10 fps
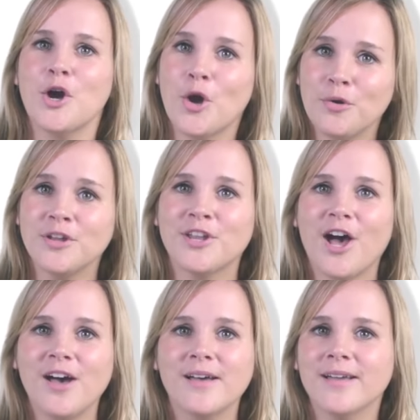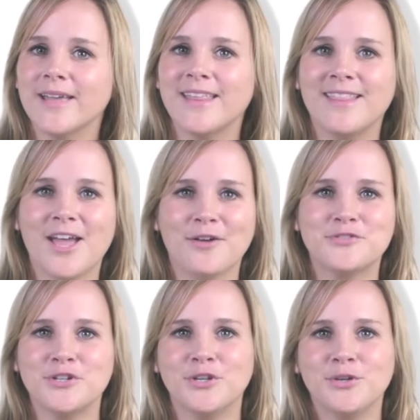goedendag in the
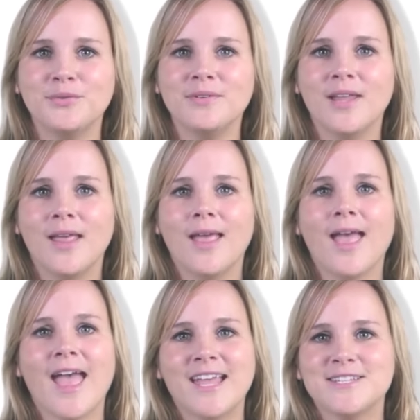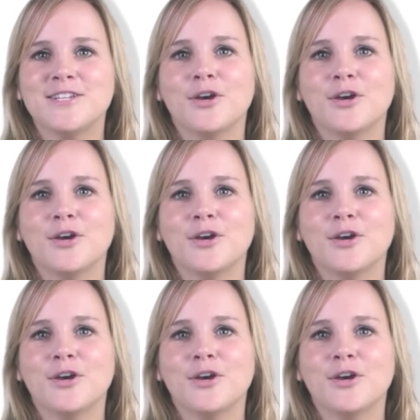afternoon, and